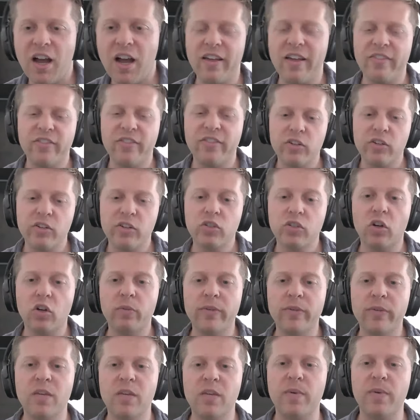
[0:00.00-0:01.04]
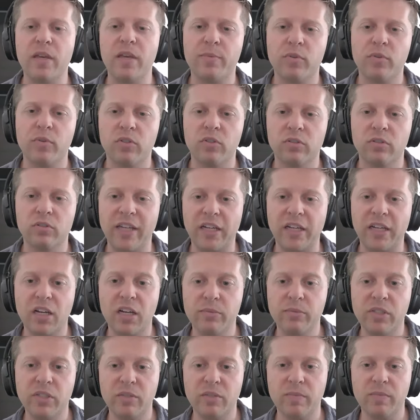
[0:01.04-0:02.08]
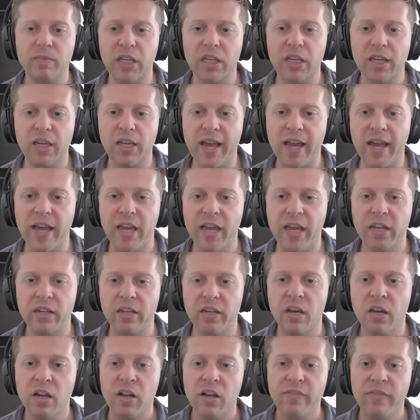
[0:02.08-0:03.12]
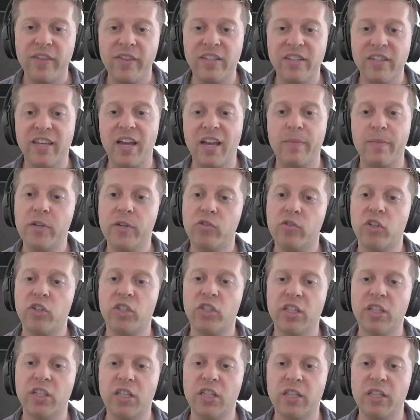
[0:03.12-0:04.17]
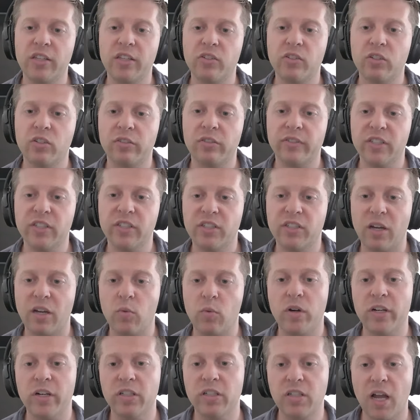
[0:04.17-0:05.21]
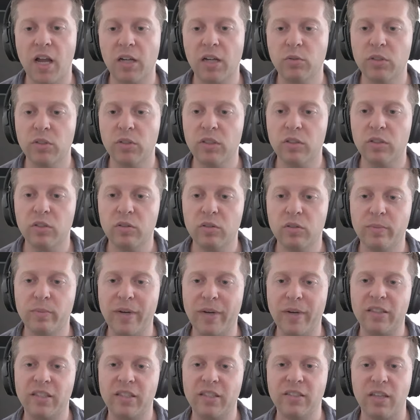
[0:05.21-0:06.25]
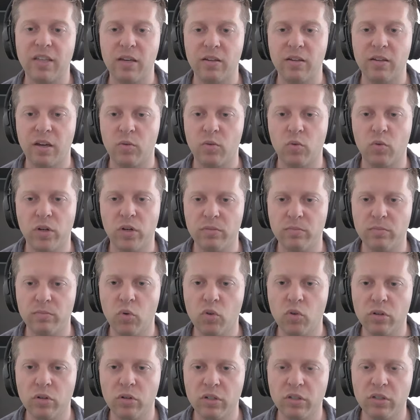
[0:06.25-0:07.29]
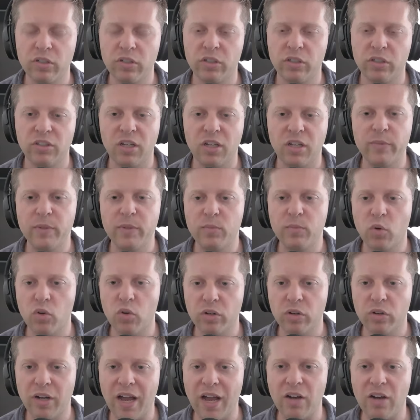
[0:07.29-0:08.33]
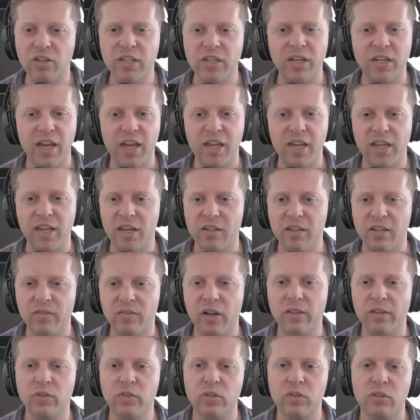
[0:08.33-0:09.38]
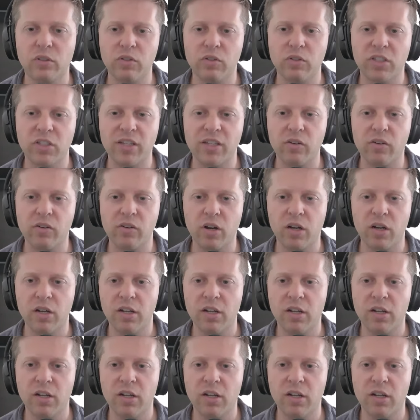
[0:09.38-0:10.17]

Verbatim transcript: There's so many people that come to me and they say, I'm interested in this service. I want to talk with you about this. I want more, you know, tell me more. How can I get involved with you, etc.?